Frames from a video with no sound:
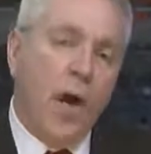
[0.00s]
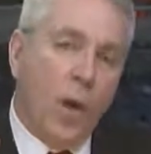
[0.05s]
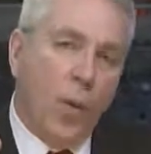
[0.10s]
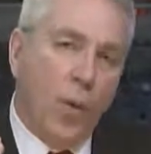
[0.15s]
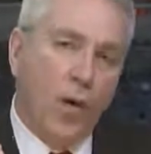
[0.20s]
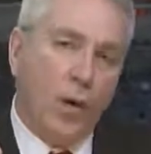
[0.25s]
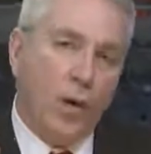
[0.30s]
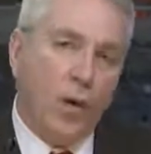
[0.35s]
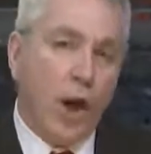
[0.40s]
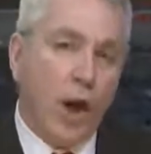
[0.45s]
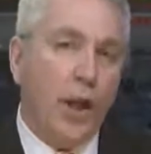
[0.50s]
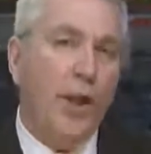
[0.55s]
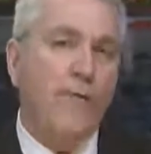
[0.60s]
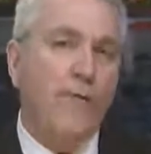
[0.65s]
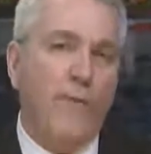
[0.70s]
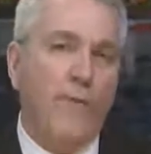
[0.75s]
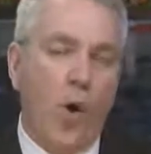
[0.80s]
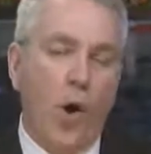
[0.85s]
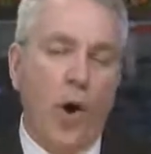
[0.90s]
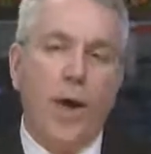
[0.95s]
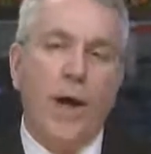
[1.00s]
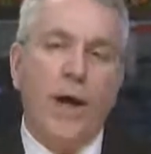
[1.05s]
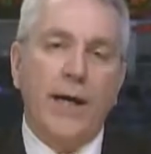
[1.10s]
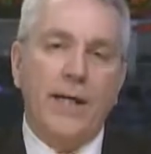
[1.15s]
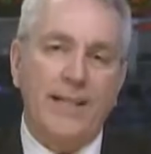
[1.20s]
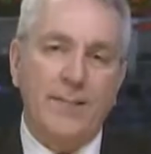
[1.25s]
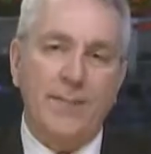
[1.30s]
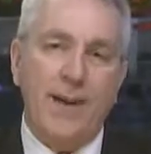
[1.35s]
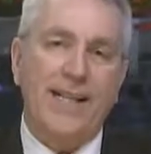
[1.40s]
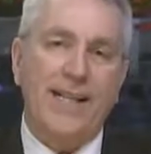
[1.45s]
looking for
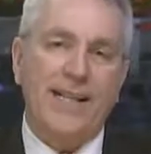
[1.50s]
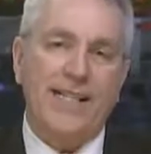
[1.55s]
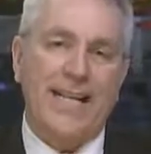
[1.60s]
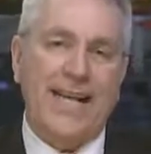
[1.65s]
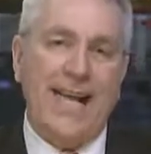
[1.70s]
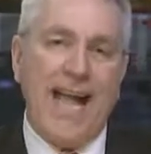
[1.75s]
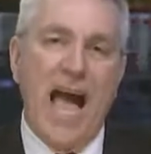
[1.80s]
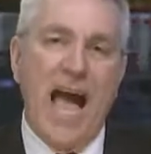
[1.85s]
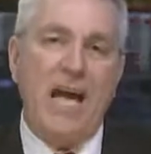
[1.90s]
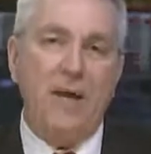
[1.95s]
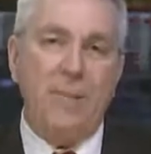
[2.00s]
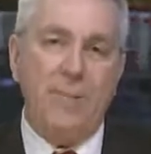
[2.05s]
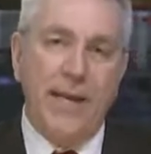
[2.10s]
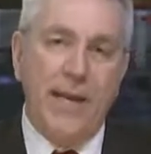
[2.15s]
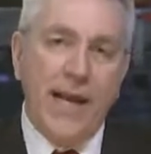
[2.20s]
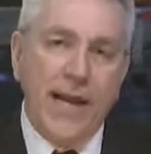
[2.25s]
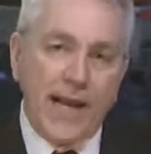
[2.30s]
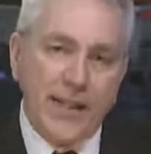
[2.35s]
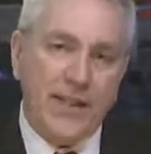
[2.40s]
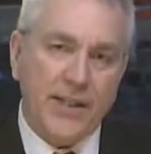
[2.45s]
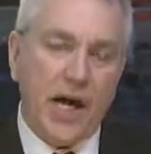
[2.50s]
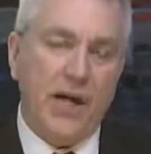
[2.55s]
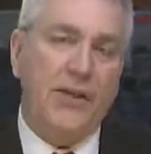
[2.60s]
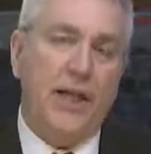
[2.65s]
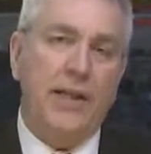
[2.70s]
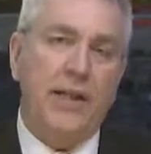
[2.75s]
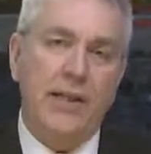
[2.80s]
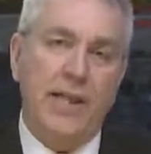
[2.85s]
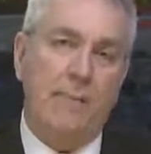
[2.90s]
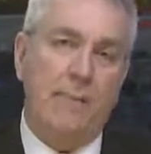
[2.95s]
to make this economy start to
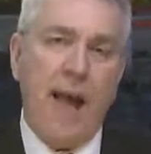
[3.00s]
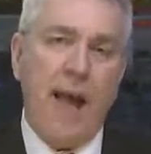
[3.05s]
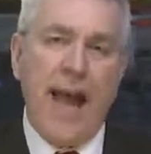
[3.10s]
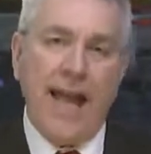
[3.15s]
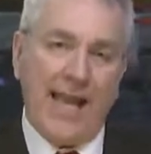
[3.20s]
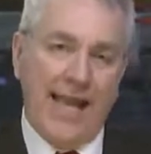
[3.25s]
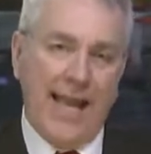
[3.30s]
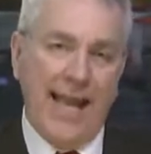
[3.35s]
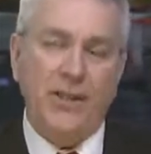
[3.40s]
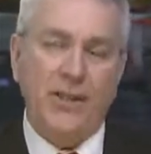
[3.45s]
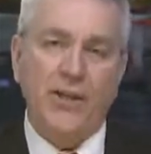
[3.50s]
click back again.